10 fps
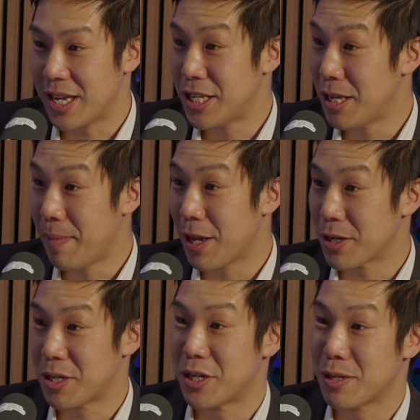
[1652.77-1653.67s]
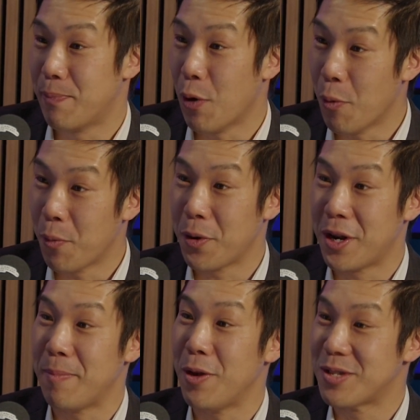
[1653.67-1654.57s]
Is it because they're just born with
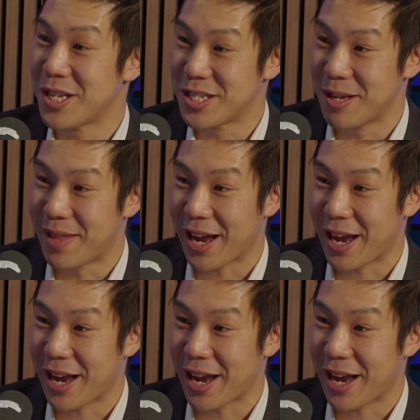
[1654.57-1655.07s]
an immune system